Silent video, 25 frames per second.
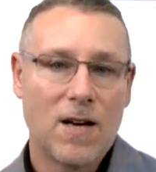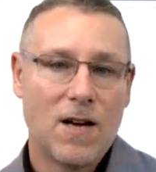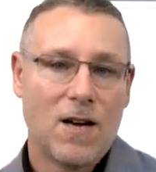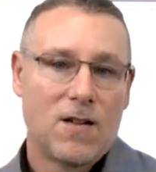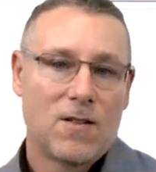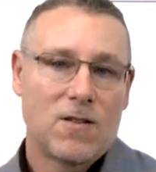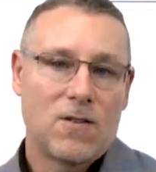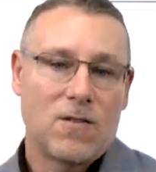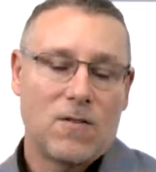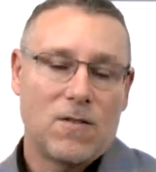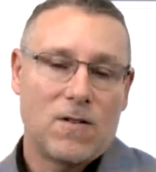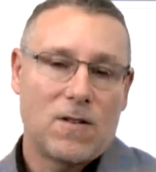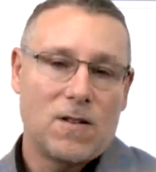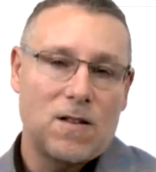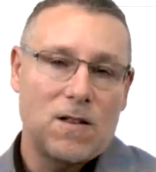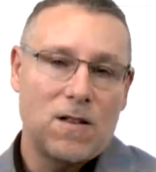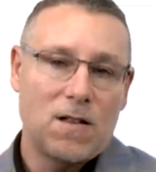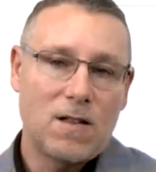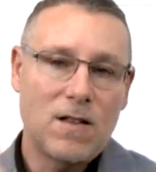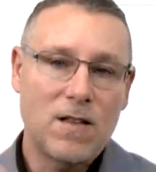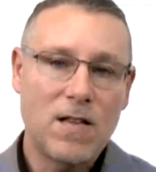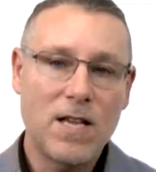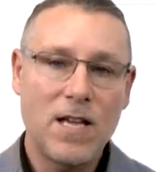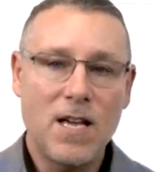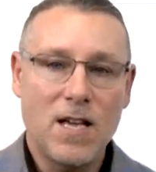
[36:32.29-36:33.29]
So
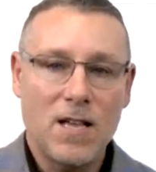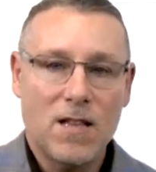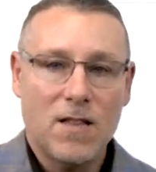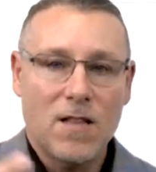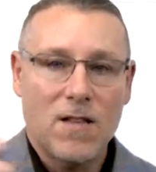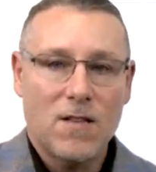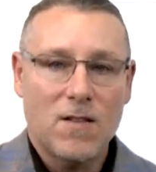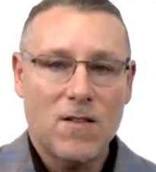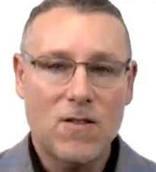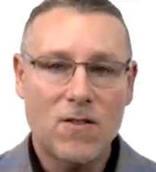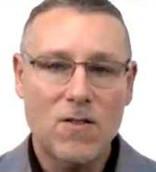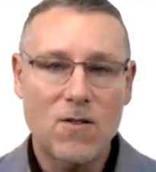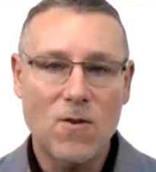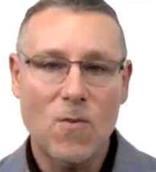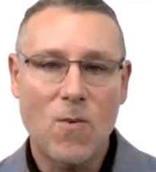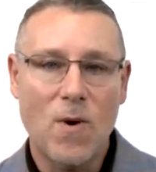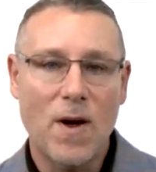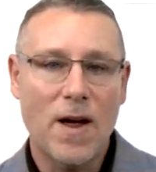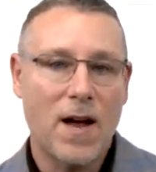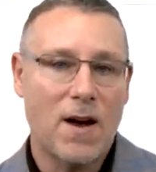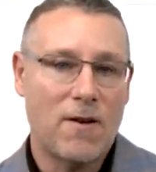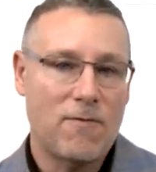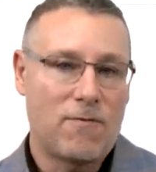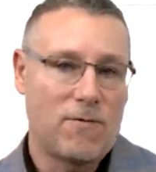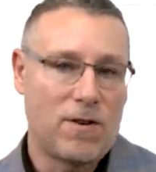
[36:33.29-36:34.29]
this is the
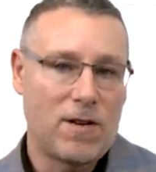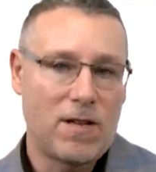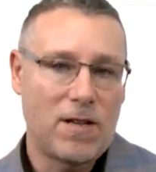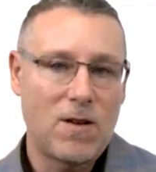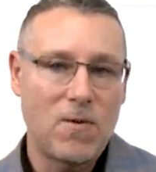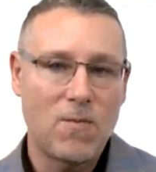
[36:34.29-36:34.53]
way I really